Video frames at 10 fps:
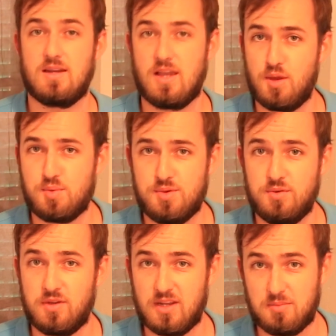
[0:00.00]
can help you
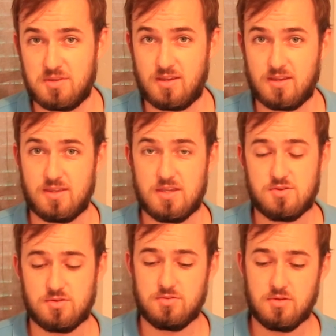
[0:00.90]
get up the
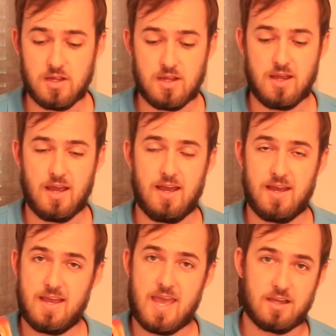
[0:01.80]
cathedral
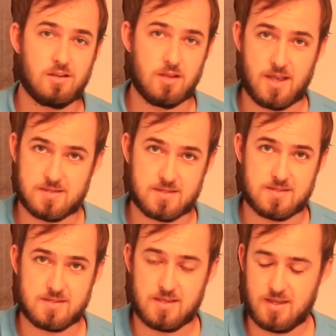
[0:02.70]
are
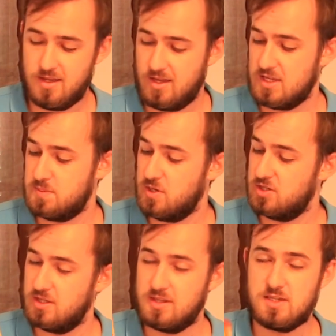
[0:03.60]
acolytes.
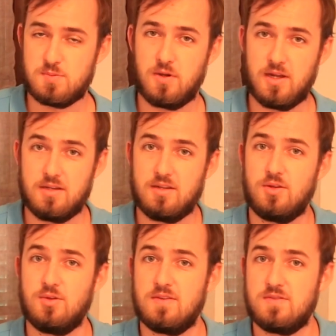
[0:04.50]
especially this one,
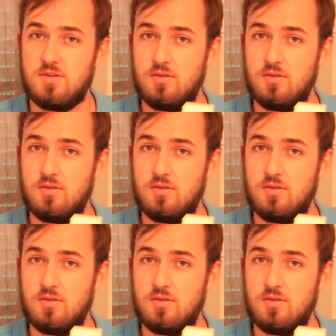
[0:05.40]
who gives